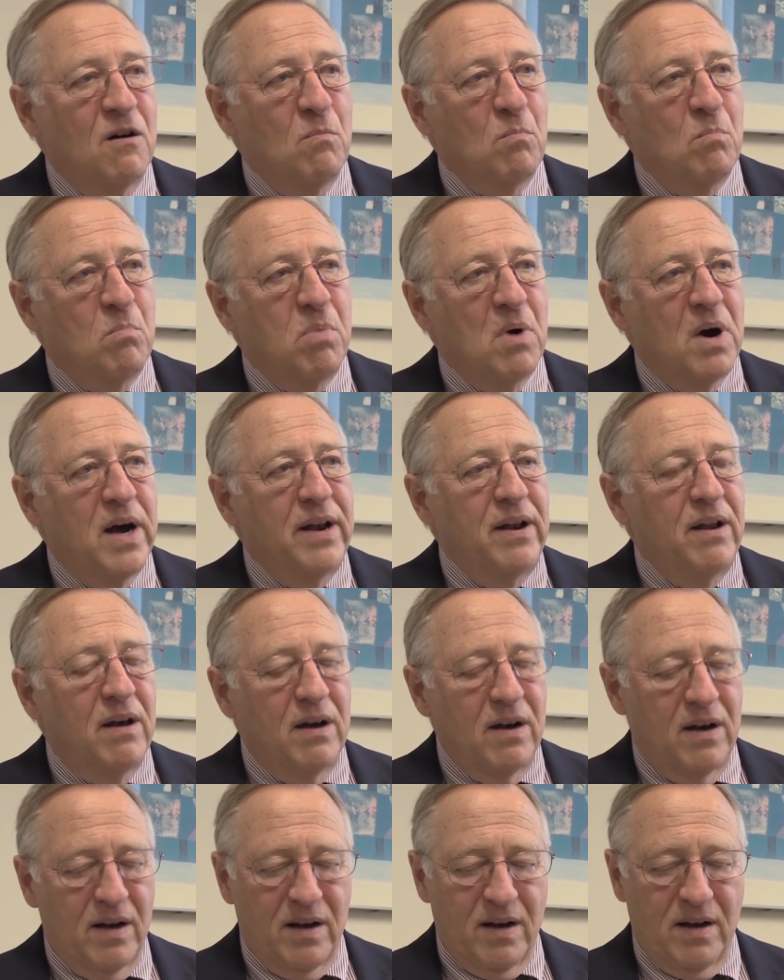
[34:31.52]
but
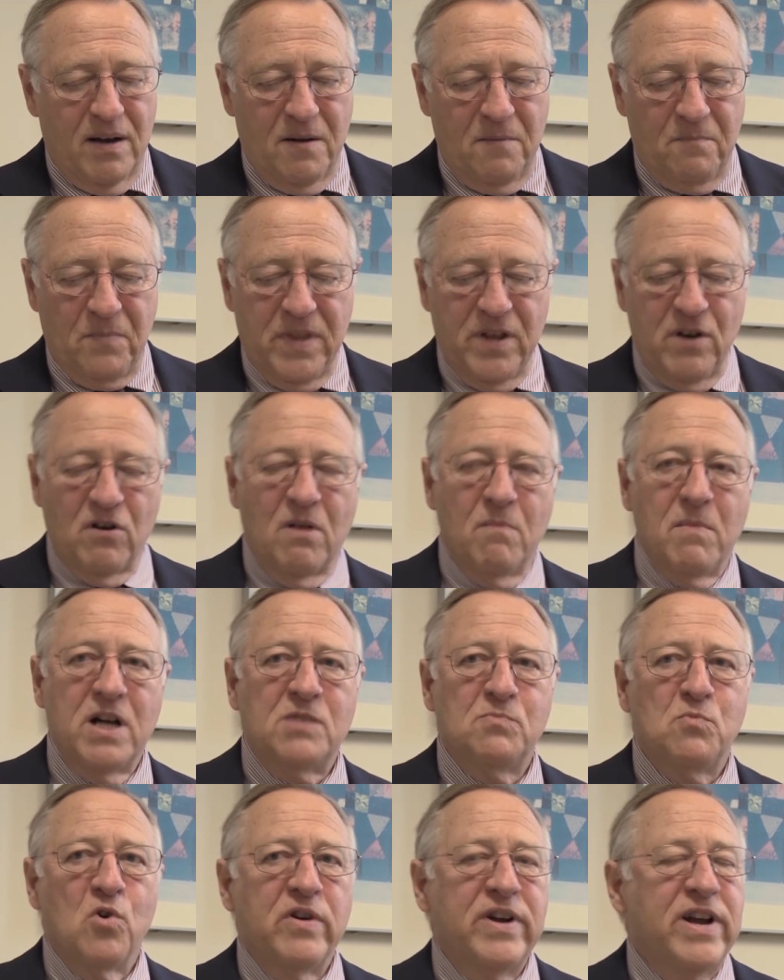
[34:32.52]
you're a
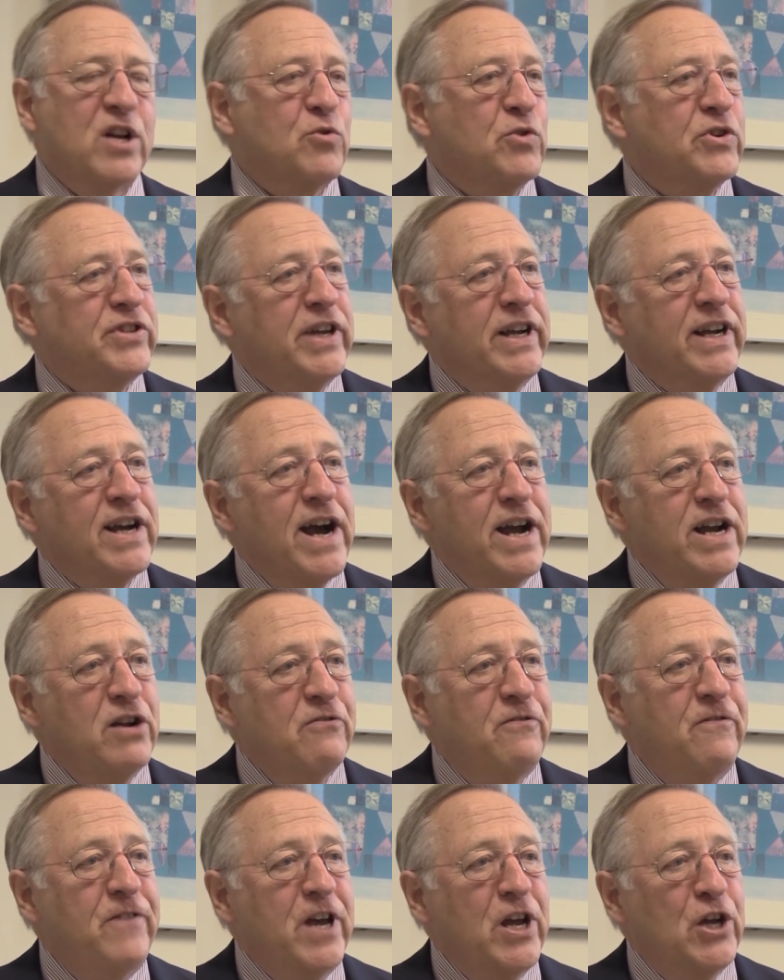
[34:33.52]
much more interesting kind of
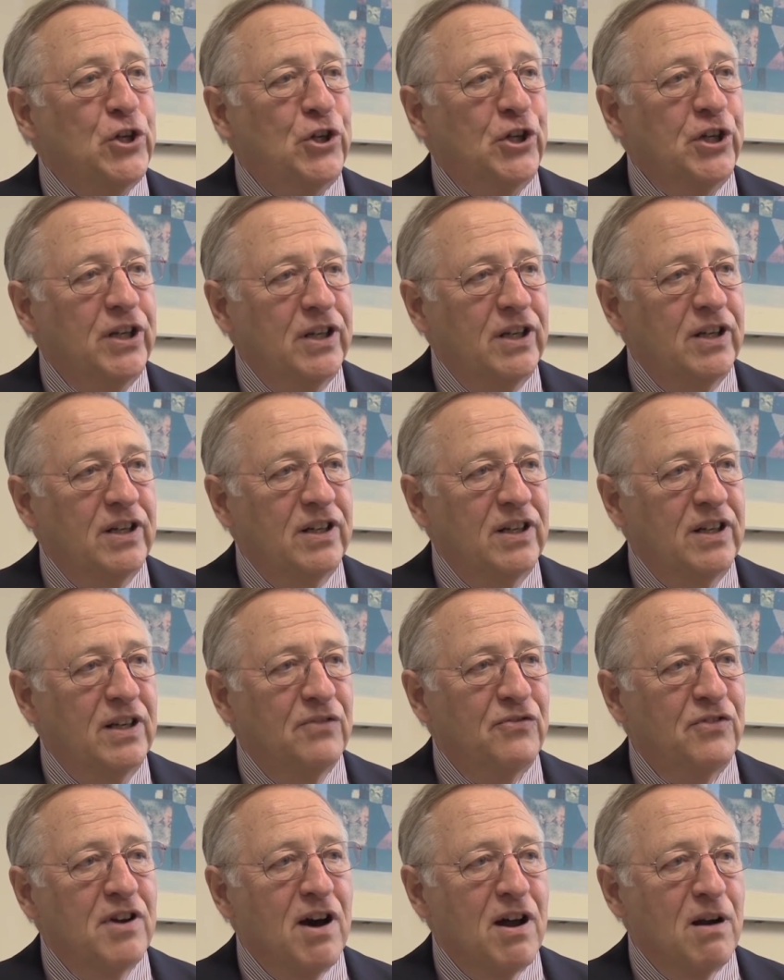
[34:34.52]
fish,
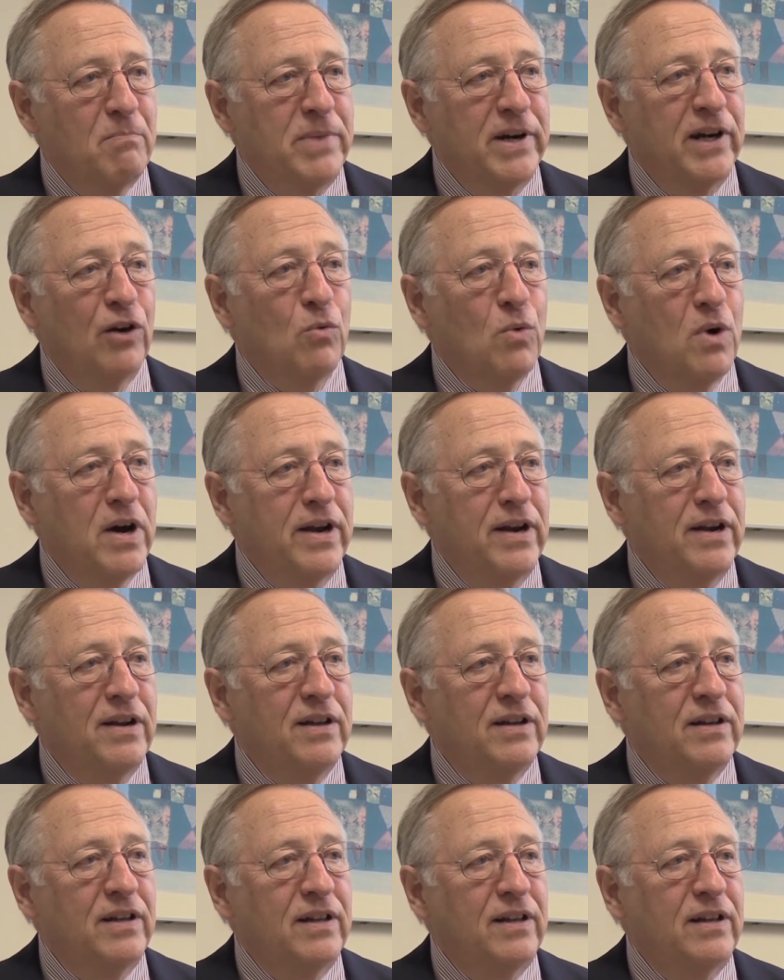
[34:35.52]
if not a bigger one,
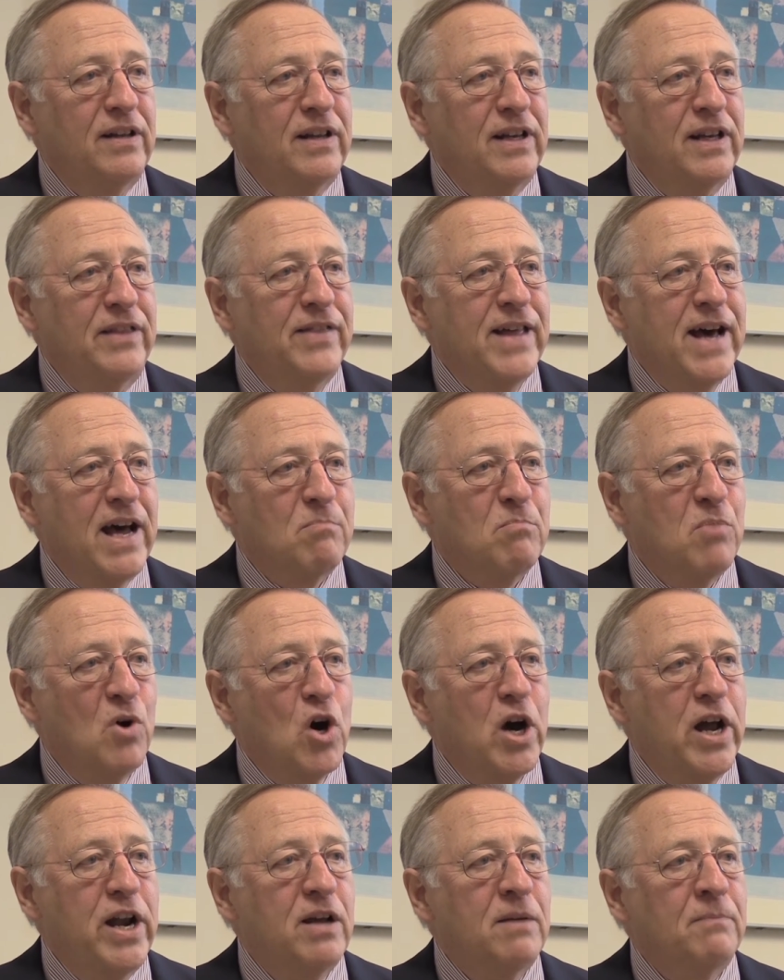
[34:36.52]
in that
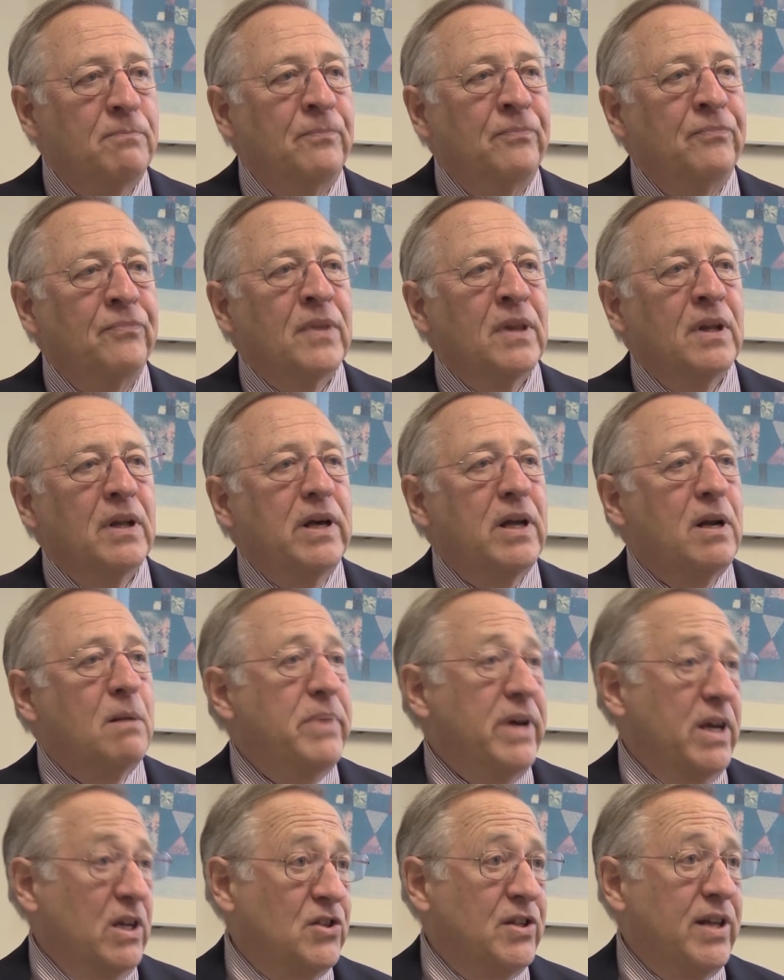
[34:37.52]
pond, in a
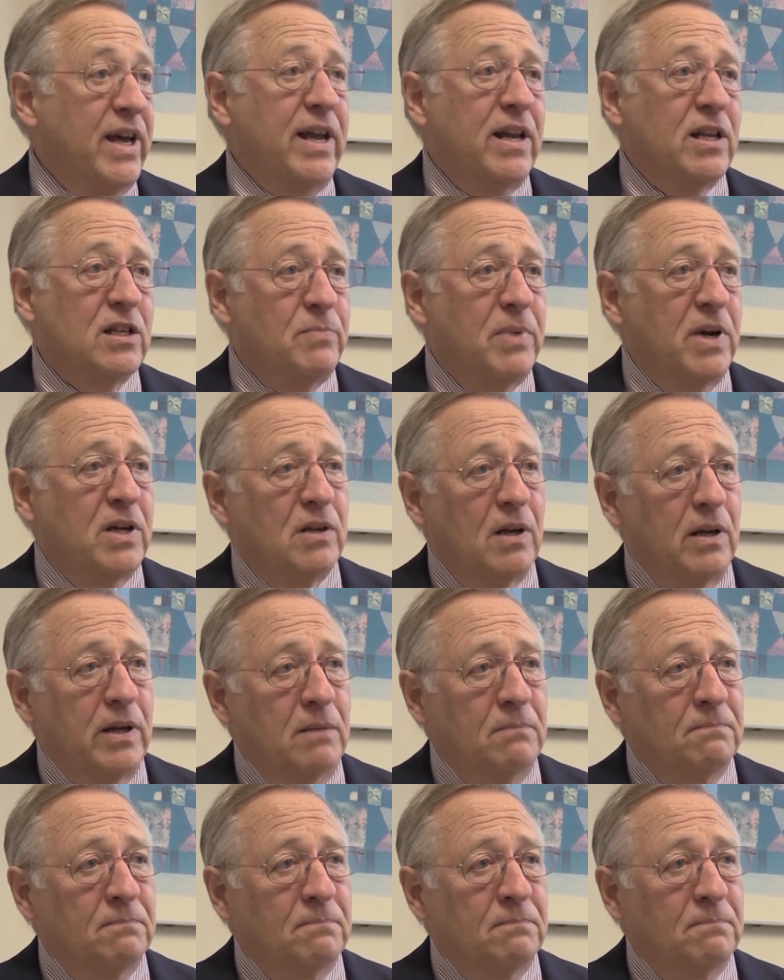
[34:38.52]
big state especially.